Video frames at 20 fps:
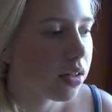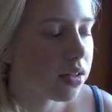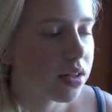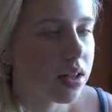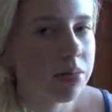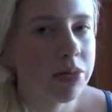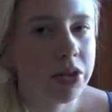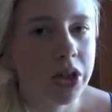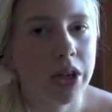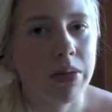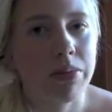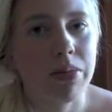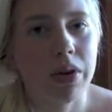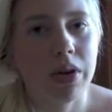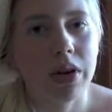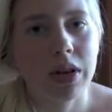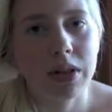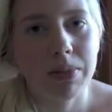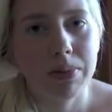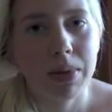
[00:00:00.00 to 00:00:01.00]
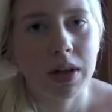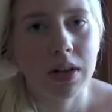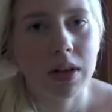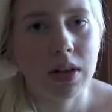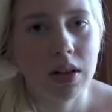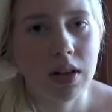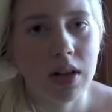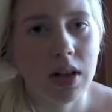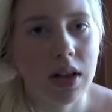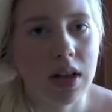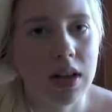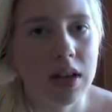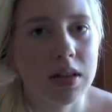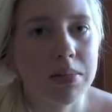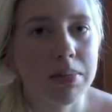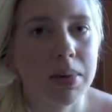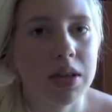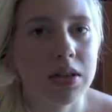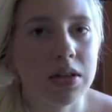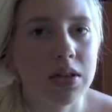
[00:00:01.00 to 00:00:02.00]
subject, but
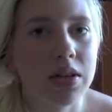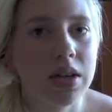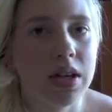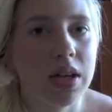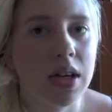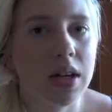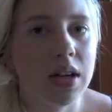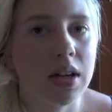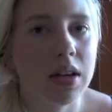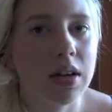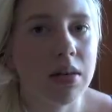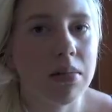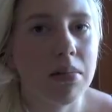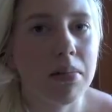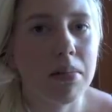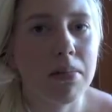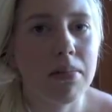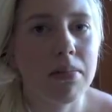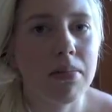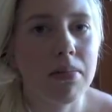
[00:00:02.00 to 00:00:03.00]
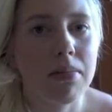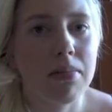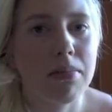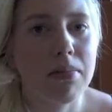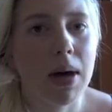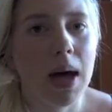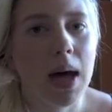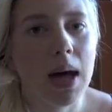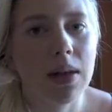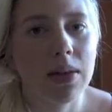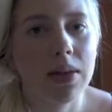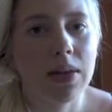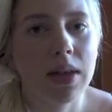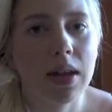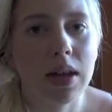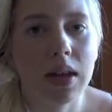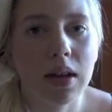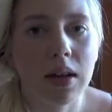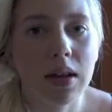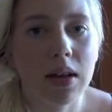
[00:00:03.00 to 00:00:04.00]
especially in math
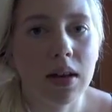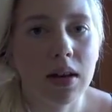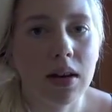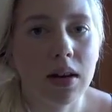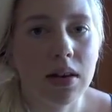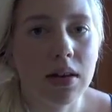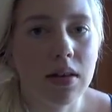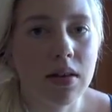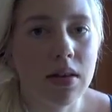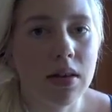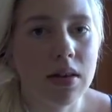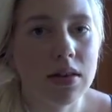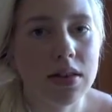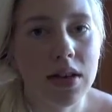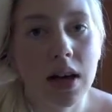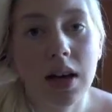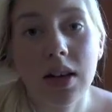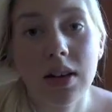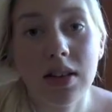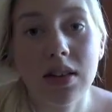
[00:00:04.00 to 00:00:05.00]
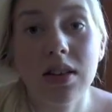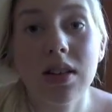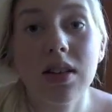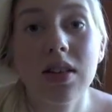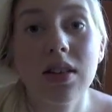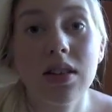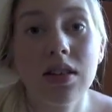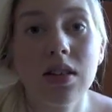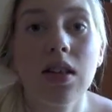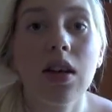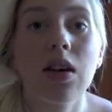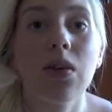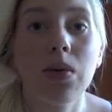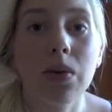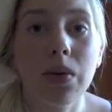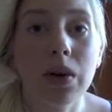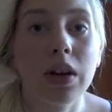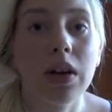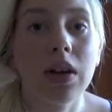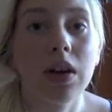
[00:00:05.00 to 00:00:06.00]
and the sciences, they're
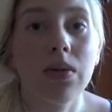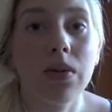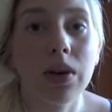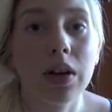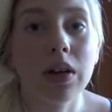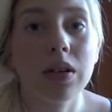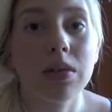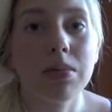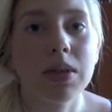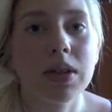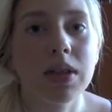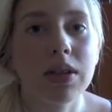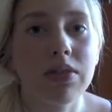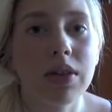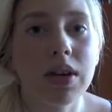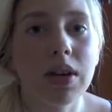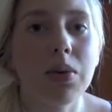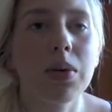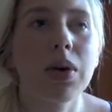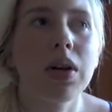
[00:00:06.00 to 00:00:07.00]
really, really specific.